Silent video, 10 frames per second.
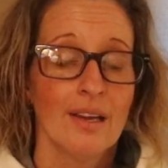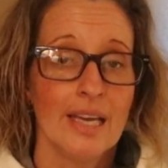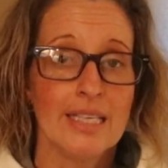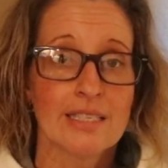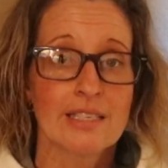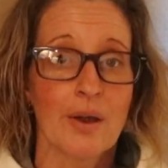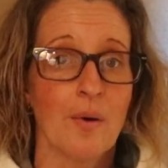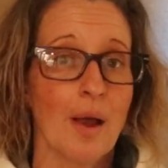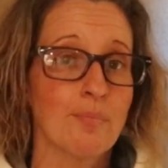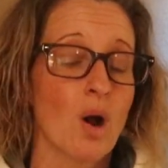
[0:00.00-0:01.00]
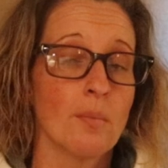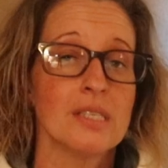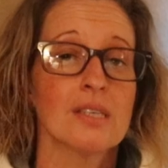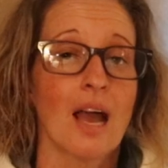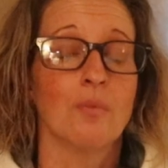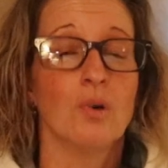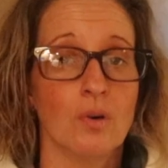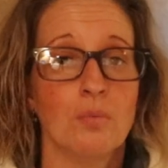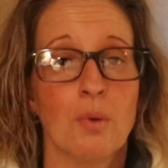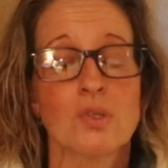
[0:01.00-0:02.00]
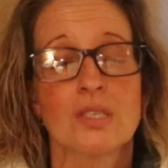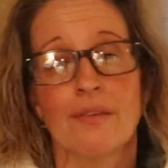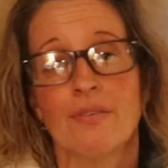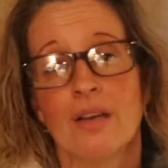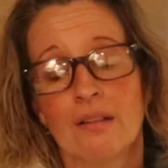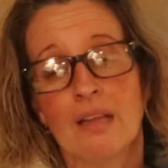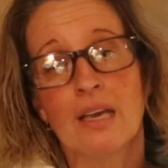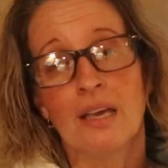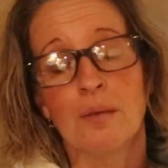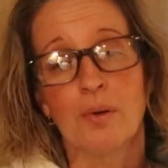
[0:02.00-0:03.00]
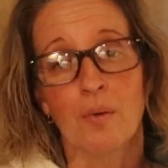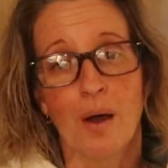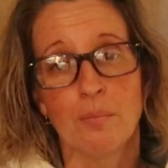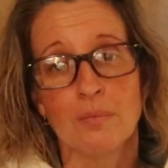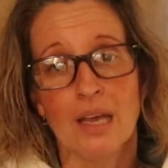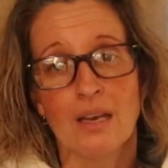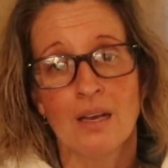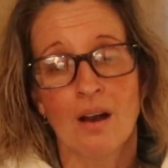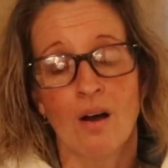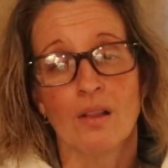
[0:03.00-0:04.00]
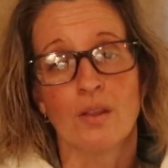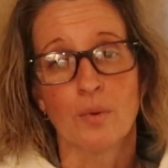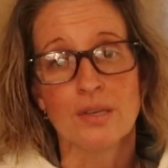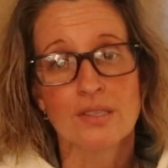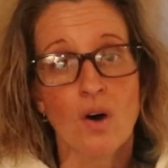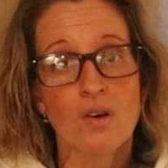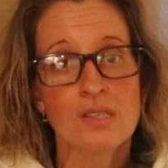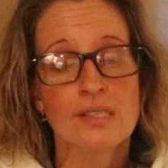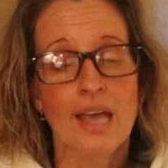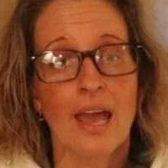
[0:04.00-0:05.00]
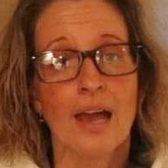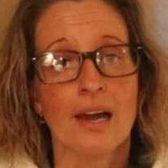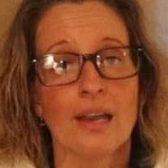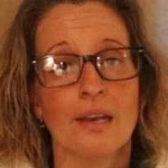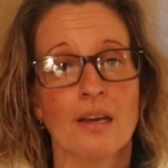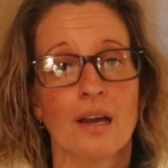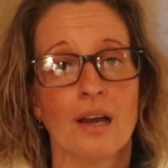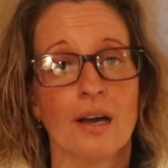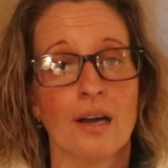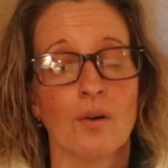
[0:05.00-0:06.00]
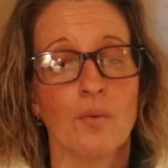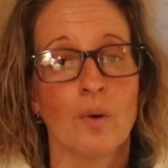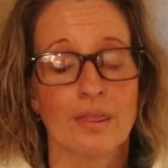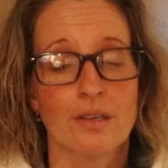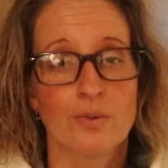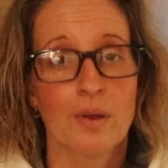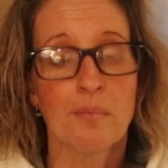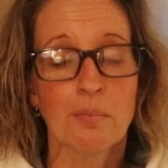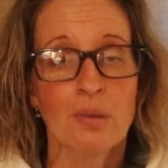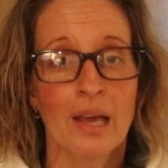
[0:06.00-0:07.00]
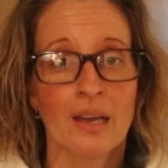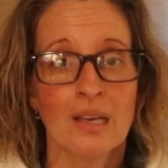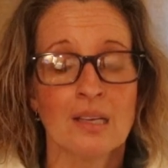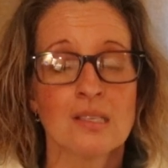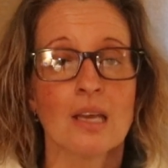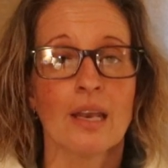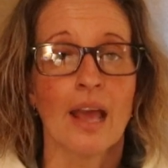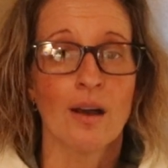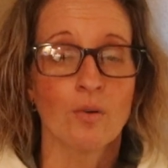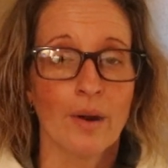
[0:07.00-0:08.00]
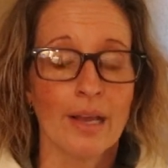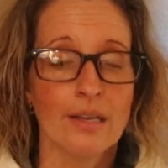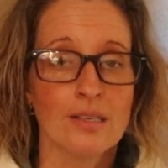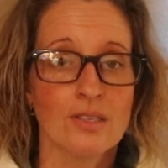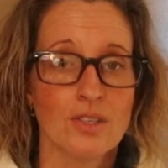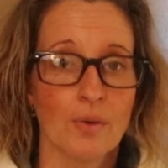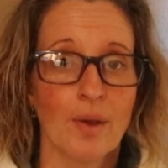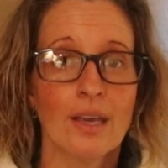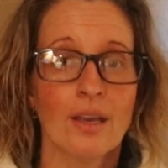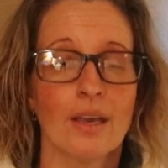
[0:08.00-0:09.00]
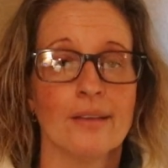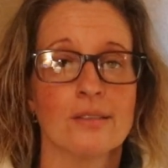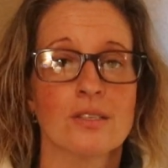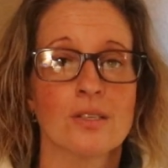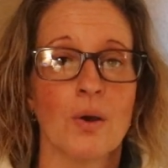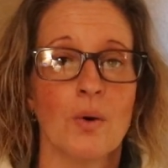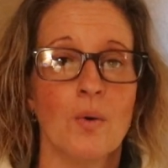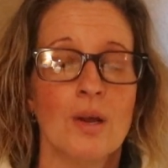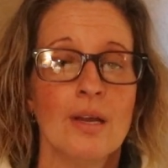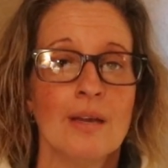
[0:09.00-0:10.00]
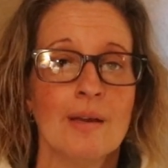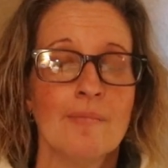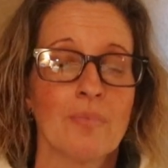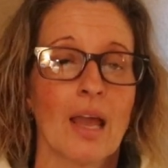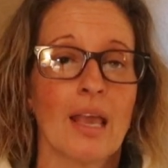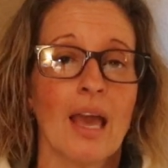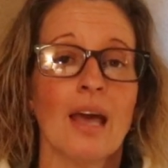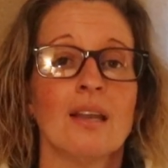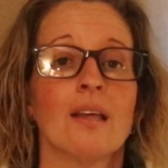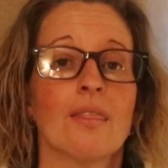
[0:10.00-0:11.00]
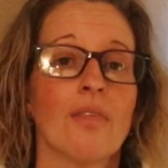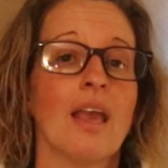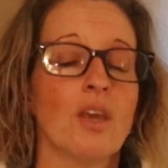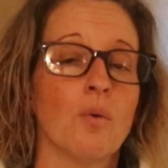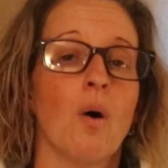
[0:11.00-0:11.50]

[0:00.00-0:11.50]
And so I promise I will most definitely keep you updated on the results and what the treatment plan is and how Ray is doing. And so again, thank you